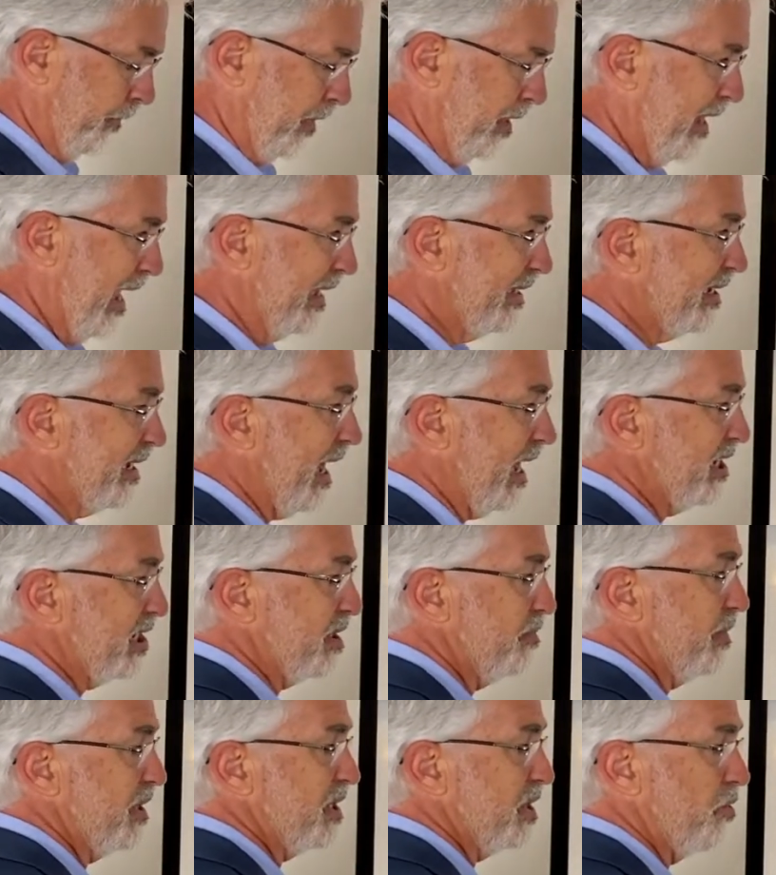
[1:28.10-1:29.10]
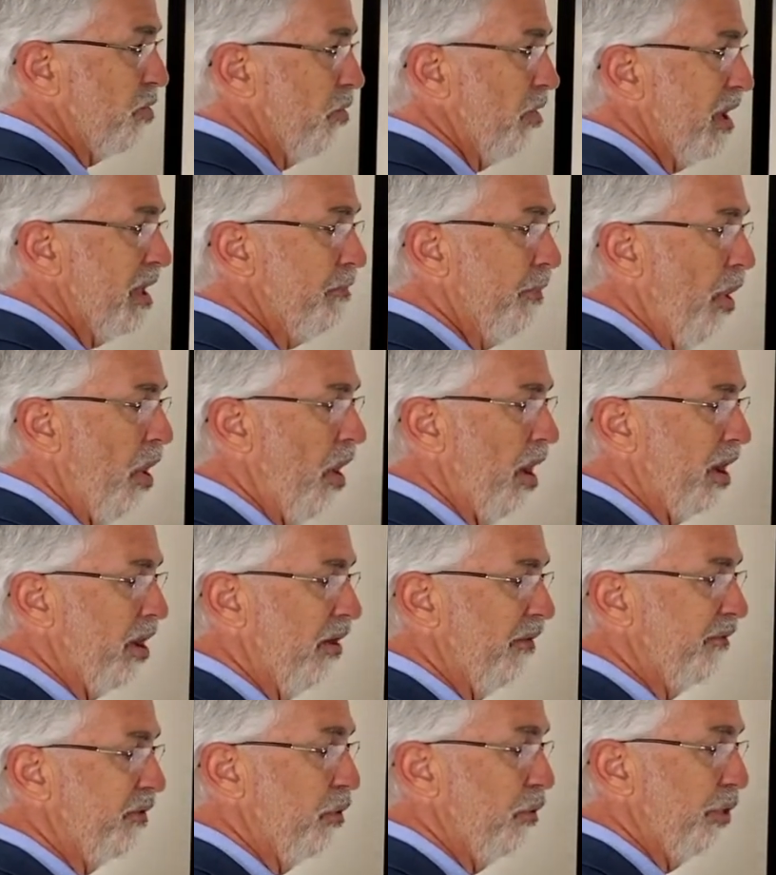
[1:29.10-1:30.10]
that's customers that are already buying
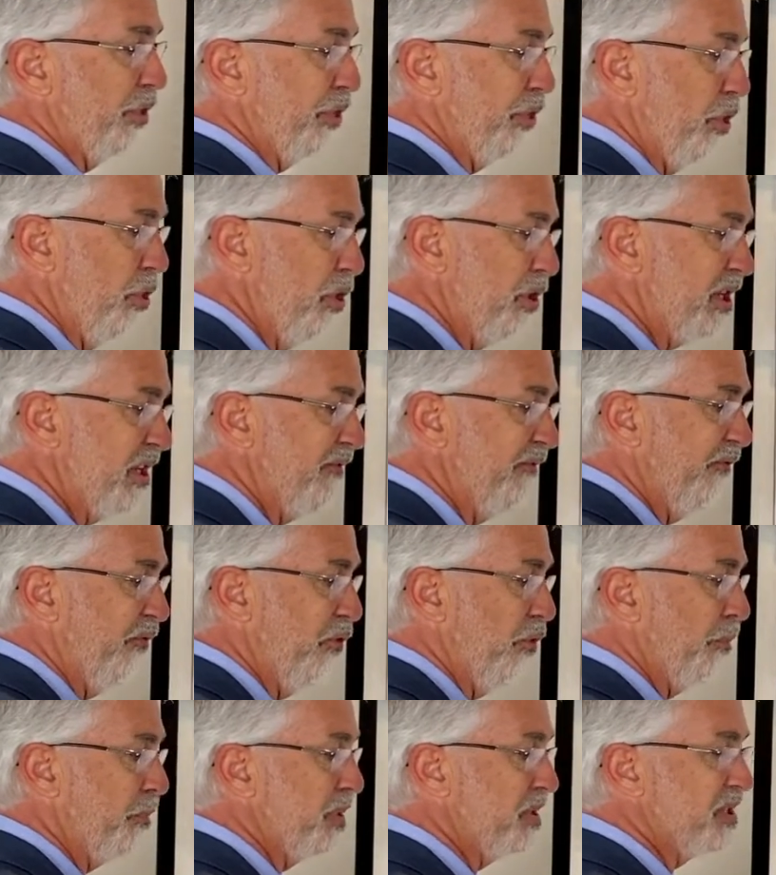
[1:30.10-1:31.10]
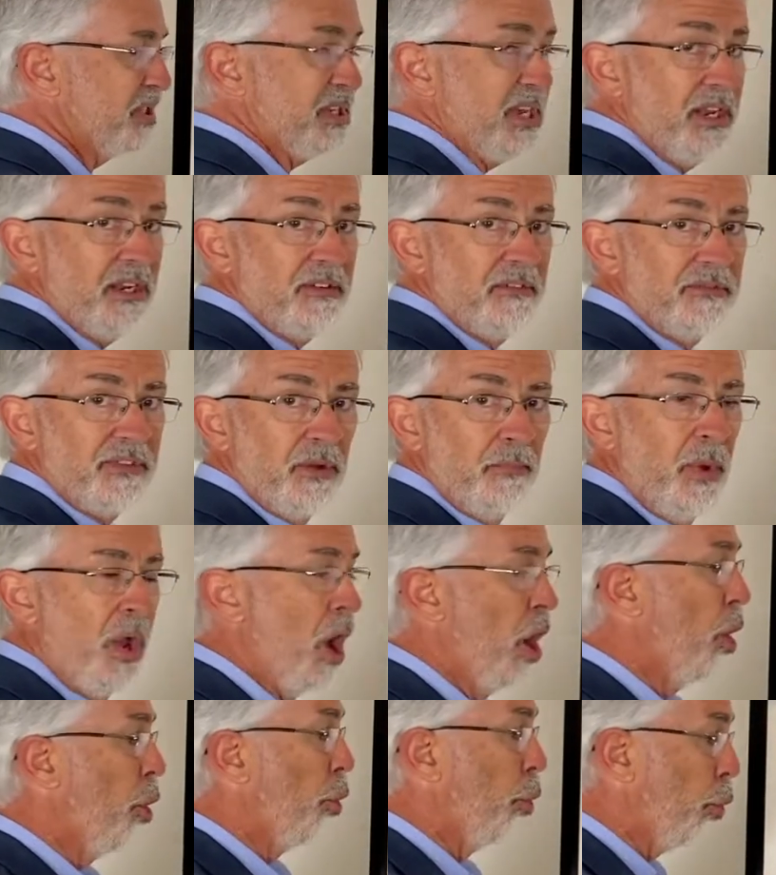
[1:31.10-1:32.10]
off you, 34% of them
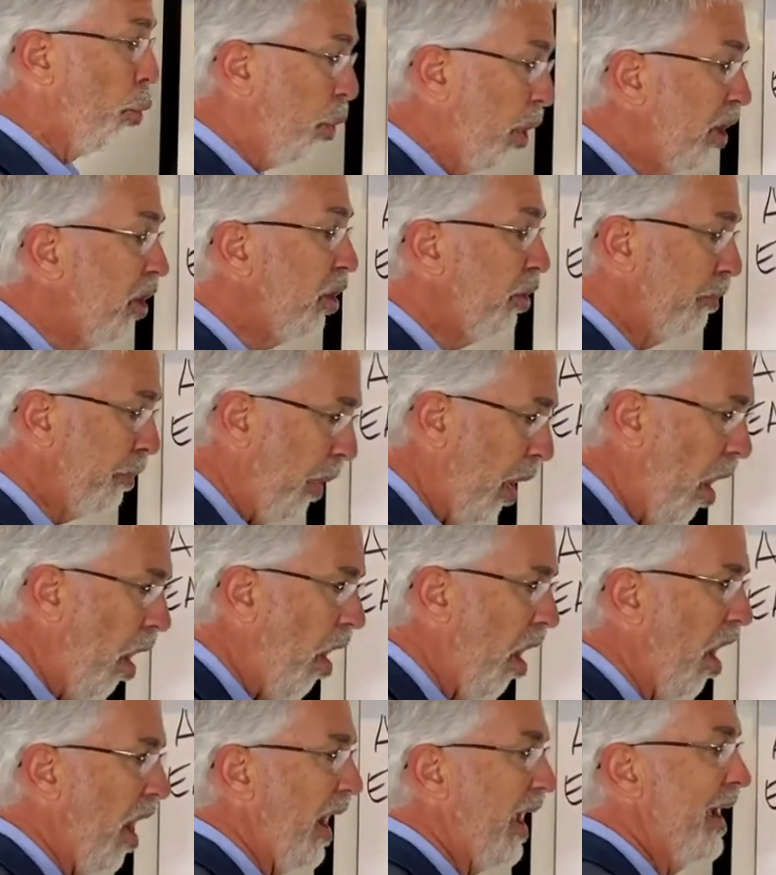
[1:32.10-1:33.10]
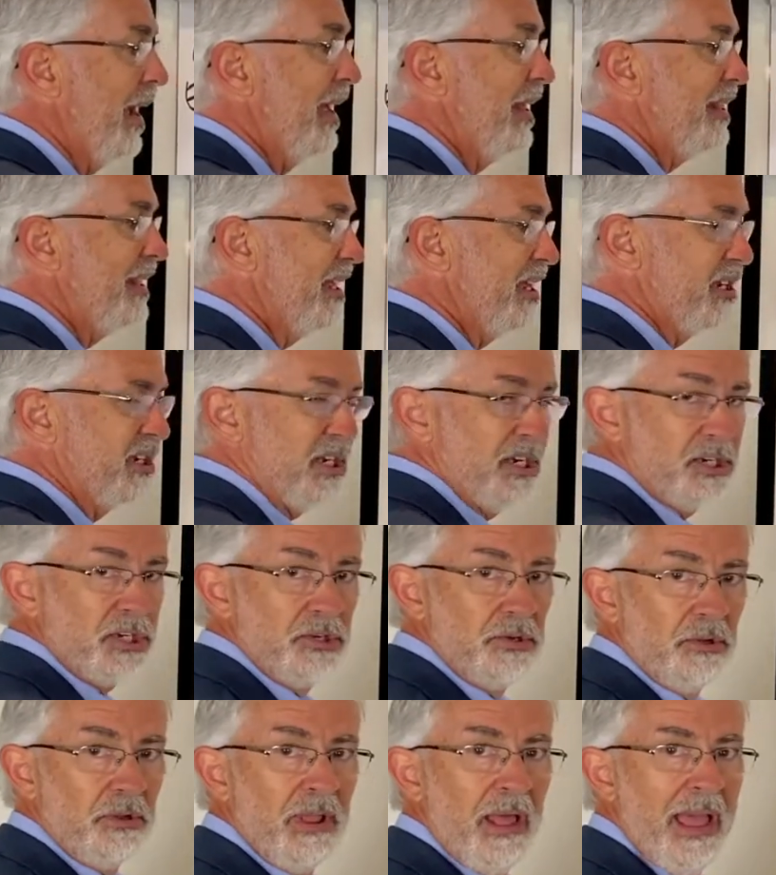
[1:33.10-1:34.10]
will buy the
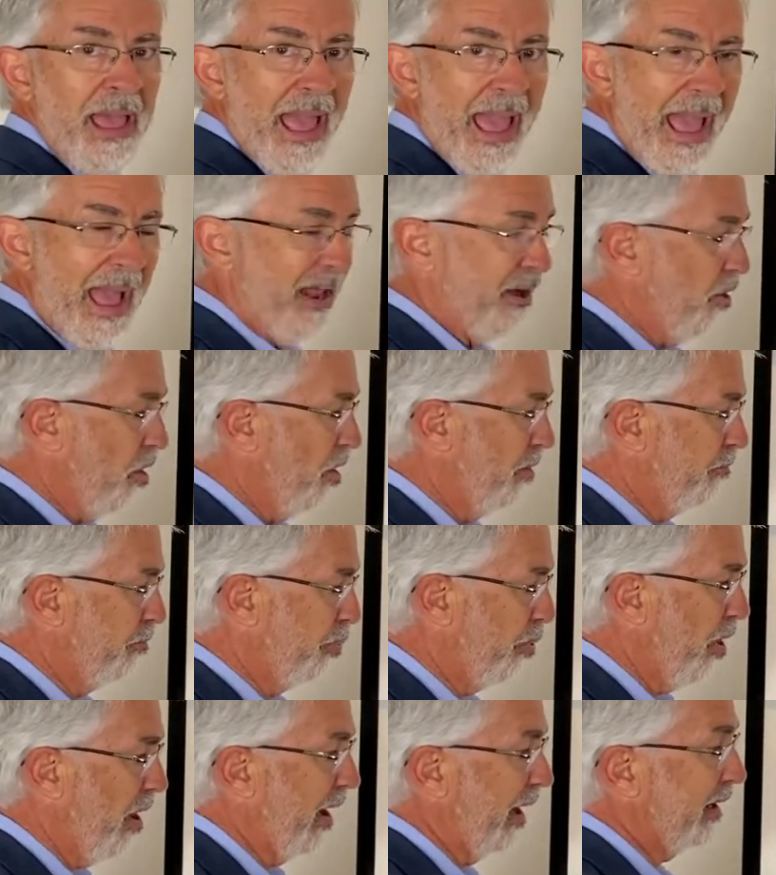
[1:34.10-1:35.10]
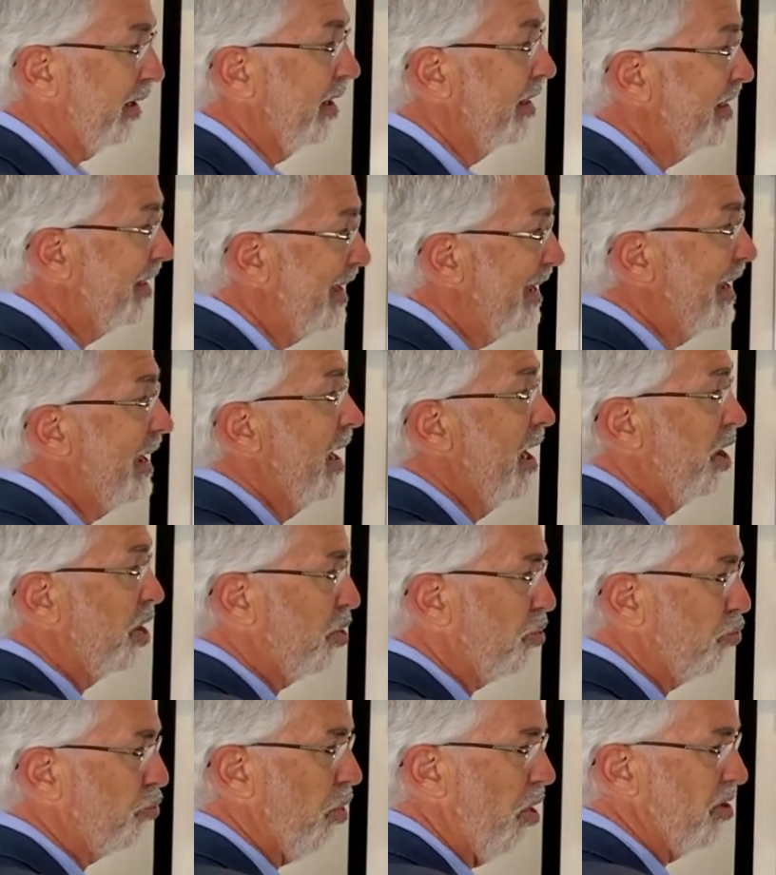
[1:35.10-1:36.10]
additional add-on product, the
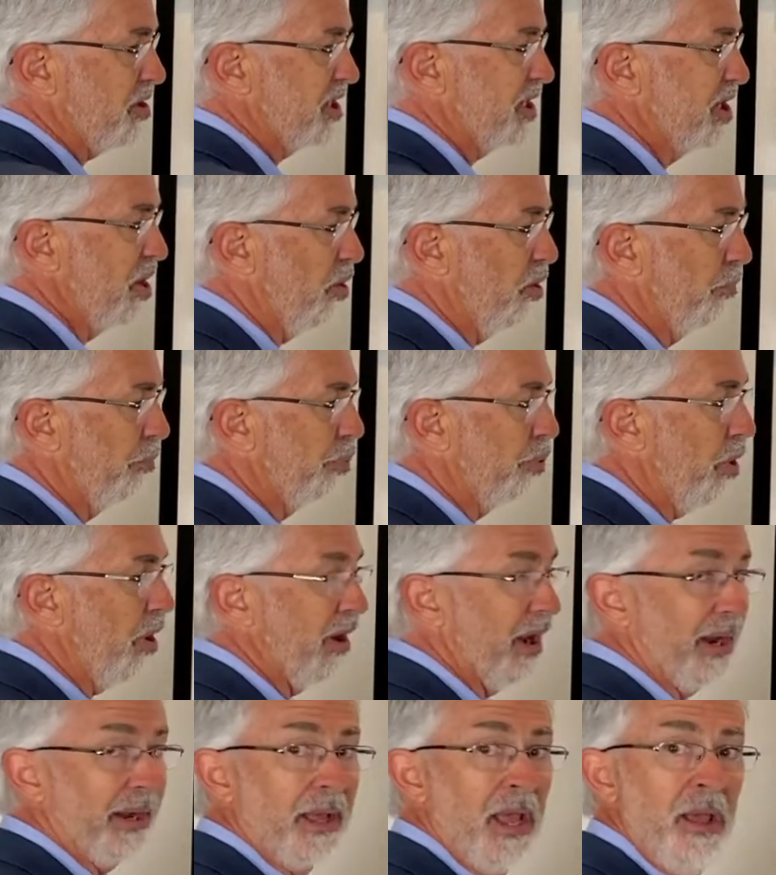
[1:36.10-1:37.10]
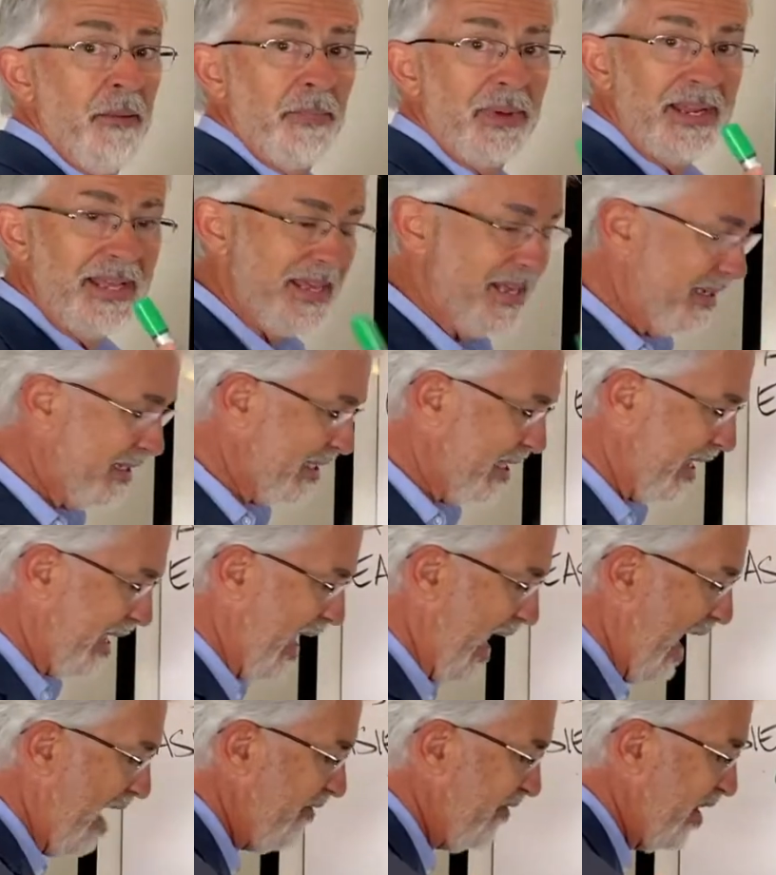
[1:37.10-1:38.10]
cross-sell product. But here's the
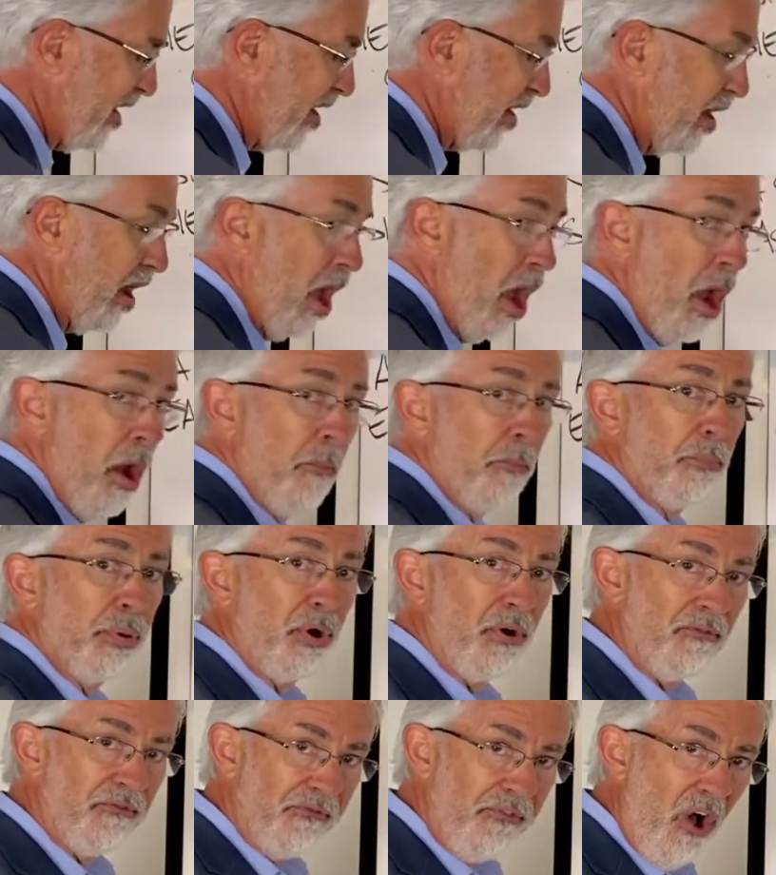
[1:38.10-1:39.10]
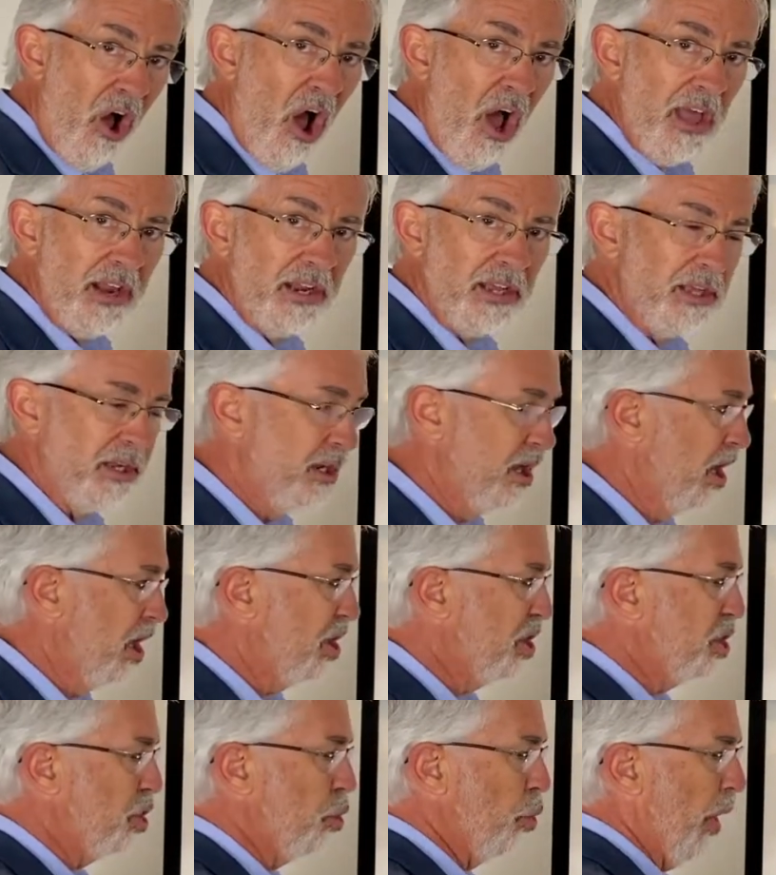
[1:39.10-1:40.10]
caveat, provided
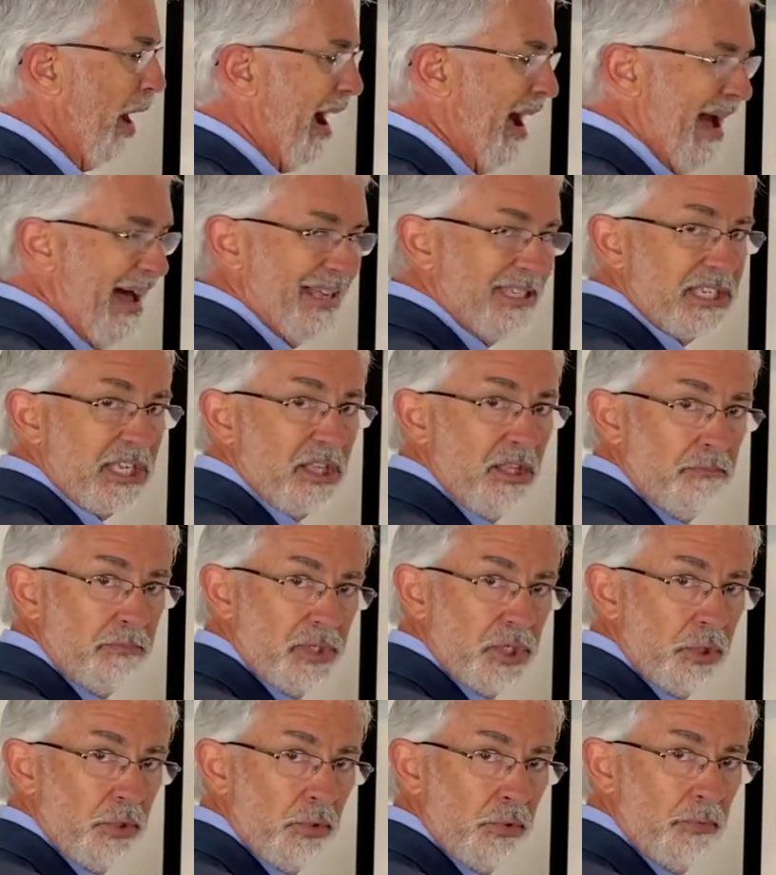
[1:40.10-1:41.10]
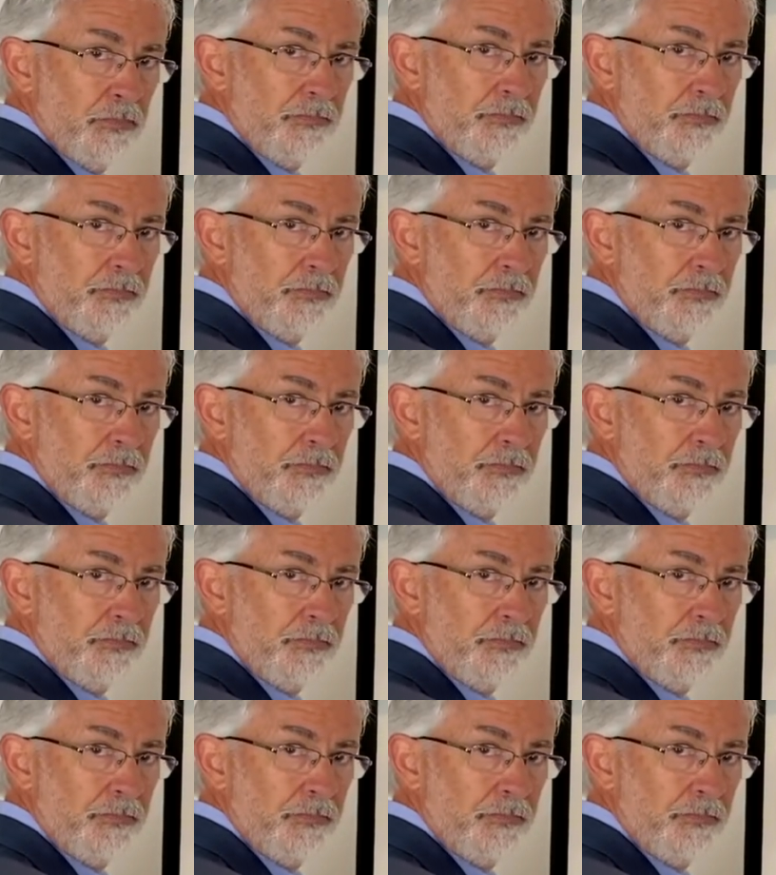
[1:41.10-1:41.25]
you ask them to.